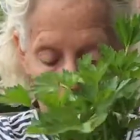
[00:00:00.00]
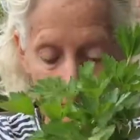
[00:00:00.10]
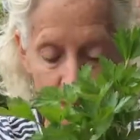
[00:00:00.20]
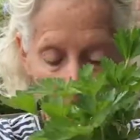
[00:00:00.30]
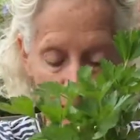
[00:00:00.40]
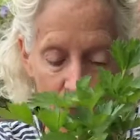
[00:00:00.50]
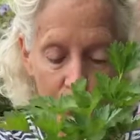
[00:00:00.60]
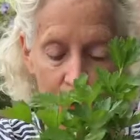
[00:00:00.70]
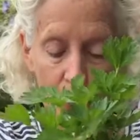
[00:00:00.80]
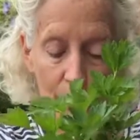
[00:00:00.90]
drip
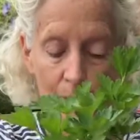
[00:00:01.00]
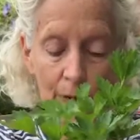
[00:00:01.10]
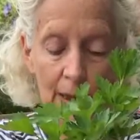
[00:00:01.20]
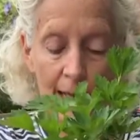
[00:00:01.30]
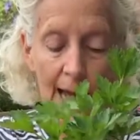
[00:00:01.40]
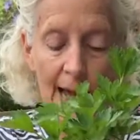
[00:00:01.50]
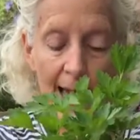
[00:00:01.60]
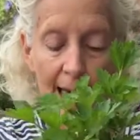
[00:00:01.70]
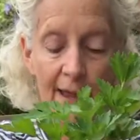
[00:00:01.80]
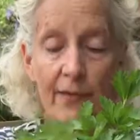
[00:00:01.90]
through
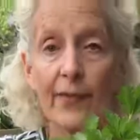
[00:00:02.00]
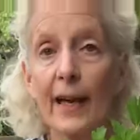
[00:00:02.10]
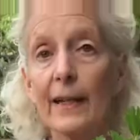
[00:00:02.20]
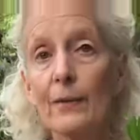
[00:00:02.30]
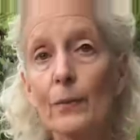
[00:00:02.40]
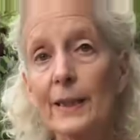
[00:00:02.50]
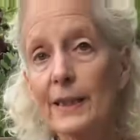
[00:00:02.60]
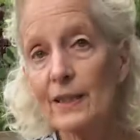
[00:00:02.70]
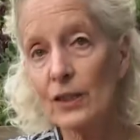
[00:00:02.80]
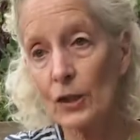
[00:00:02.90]
and then we
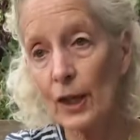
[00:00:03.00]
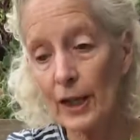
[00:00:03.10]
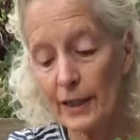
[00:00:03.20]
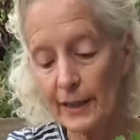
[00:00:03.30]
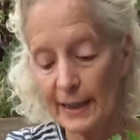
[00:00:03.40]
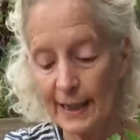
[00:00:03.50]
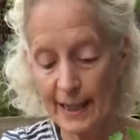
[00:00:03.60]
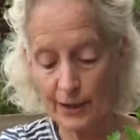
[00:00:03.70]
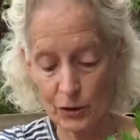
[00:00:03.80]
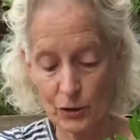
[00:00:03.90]
discard the
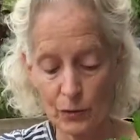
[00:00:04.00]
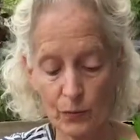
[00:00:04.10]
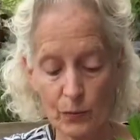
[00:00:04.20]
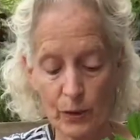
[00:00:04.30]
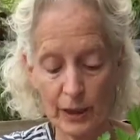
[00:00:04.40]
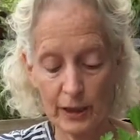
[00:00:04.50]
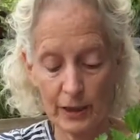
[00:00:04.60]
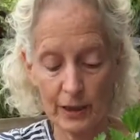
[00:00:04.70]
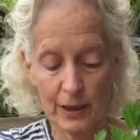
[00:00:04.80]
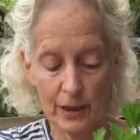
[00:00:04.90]
extra
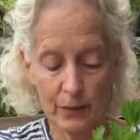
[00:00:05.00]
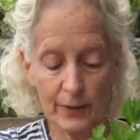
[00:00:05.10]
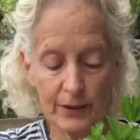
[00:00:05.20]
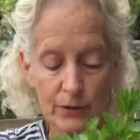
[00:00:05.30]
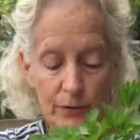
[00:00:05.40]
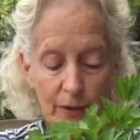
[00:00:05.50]
water. We do